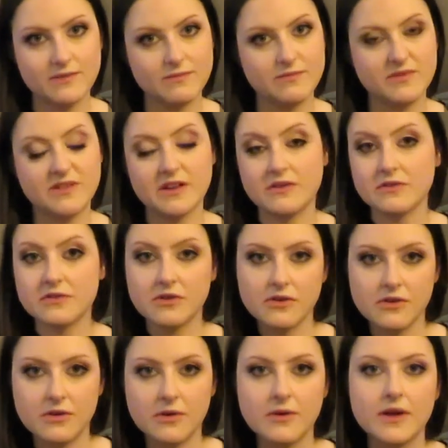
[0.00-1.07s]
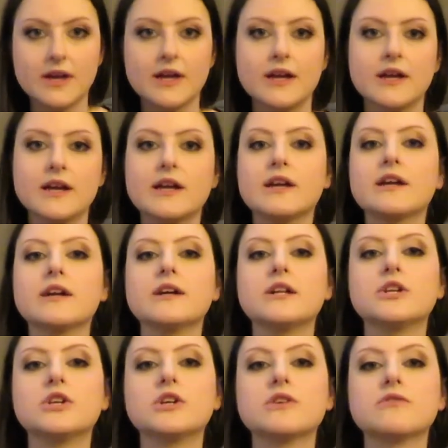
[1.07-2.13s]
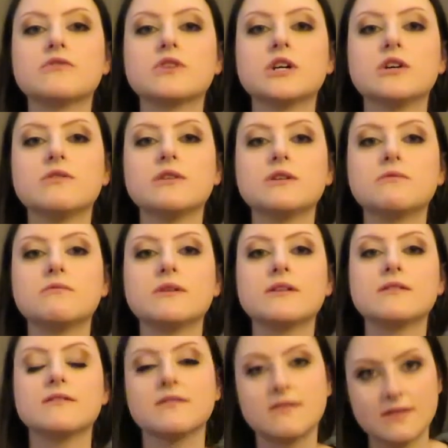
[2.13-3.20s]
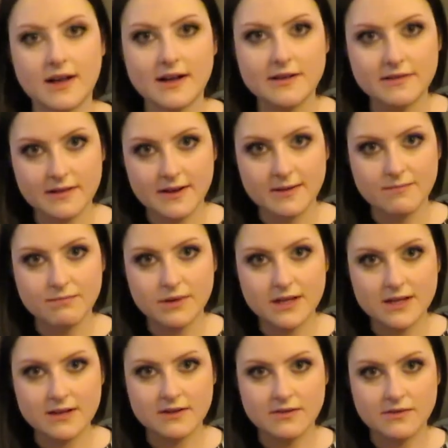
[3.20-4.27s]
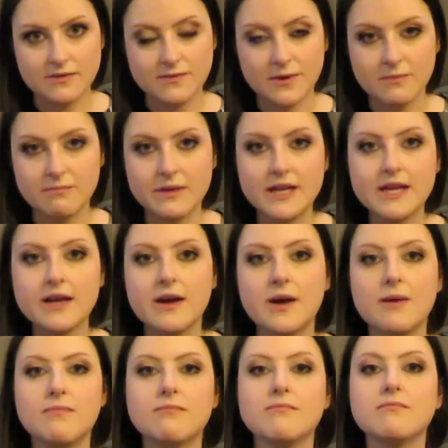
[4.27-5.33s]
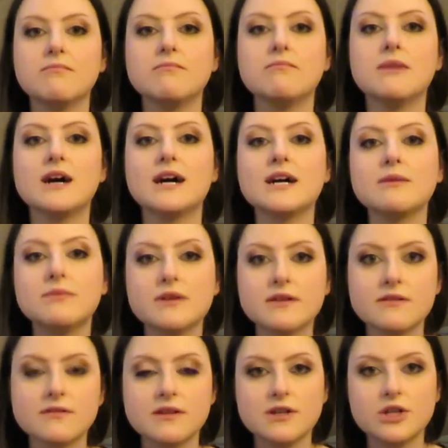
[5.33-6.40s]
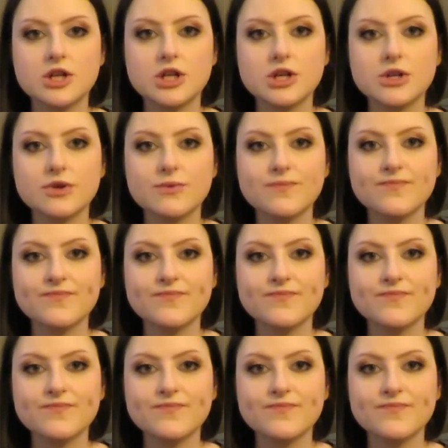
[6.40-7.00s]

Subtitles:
sales girl and just going with a size up, because for me, my biggest issue